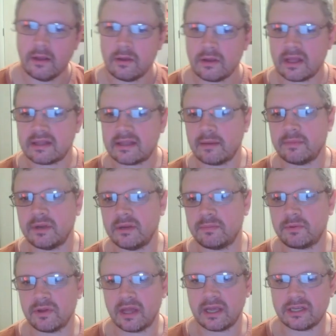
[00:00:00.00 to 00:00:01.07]
Got that
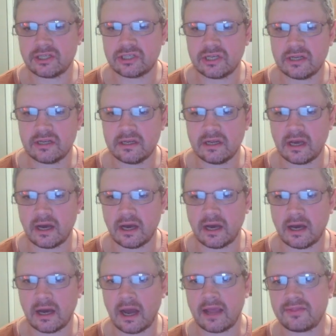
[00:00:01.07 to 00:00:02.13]
manipulation.
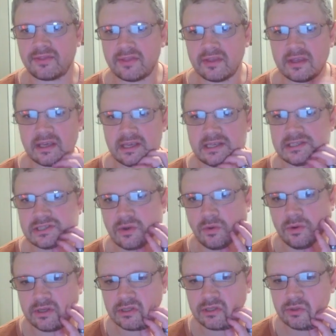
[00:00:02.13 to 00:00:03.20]
I think he's
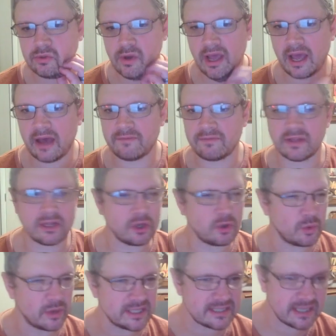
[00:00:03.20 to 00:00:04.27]
going to have
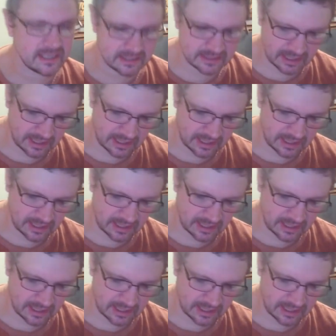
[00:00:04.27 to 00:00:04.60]
linguistics.